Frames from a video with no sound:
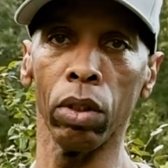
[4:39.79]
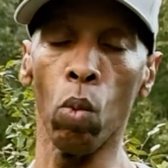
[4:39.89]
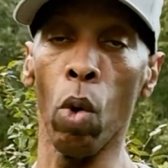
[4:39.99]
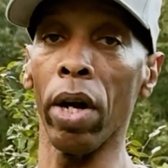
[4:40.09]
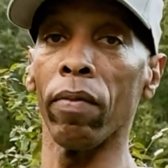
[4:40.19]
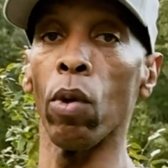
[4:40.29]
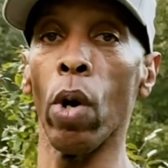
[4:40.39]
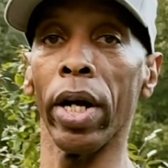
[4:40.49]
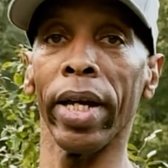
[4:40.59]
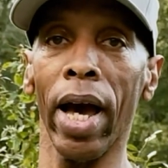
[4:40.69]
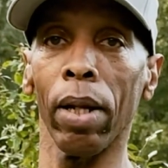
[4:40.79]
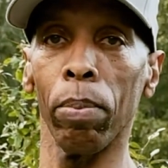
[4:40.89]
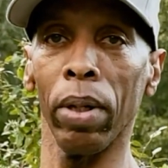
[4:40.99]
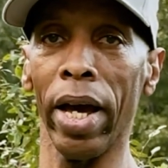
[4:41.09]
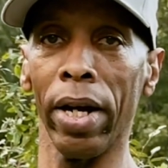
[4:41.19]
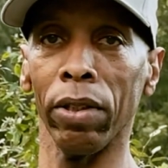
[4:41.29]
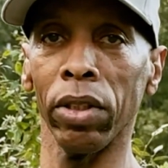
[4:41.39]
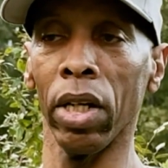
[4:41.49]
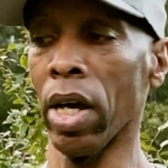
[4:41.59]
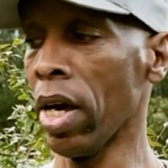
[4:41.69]
One of the one gallon
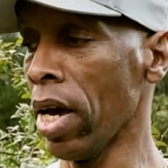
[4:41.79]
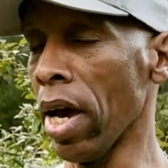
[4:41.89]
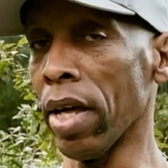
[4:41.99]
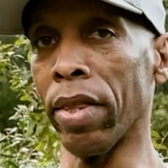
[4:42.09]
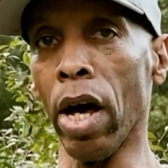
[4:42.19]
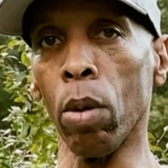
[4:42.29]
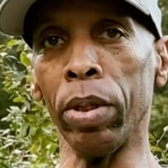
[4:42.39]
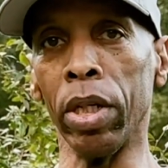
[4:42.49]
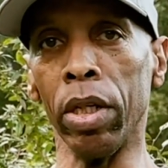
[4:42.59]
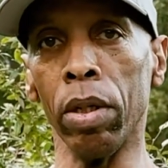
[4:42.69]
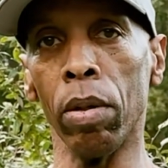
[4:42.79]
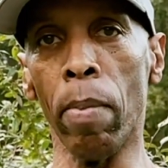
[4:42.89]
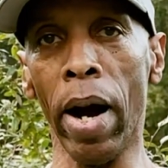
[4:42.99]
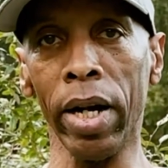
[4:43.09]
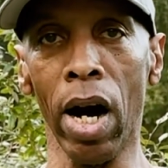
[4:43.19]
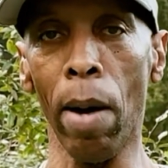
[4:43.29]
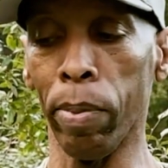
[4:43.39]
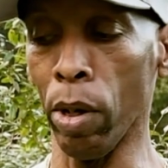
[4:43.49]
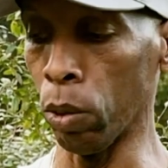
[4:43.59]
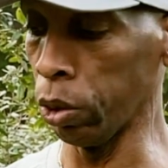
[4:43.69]
planters and that'll be my
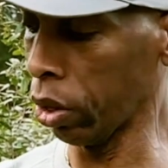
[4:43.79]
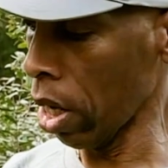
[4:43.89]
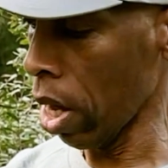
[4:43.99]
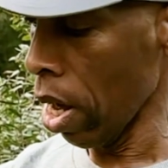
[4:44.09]
compost.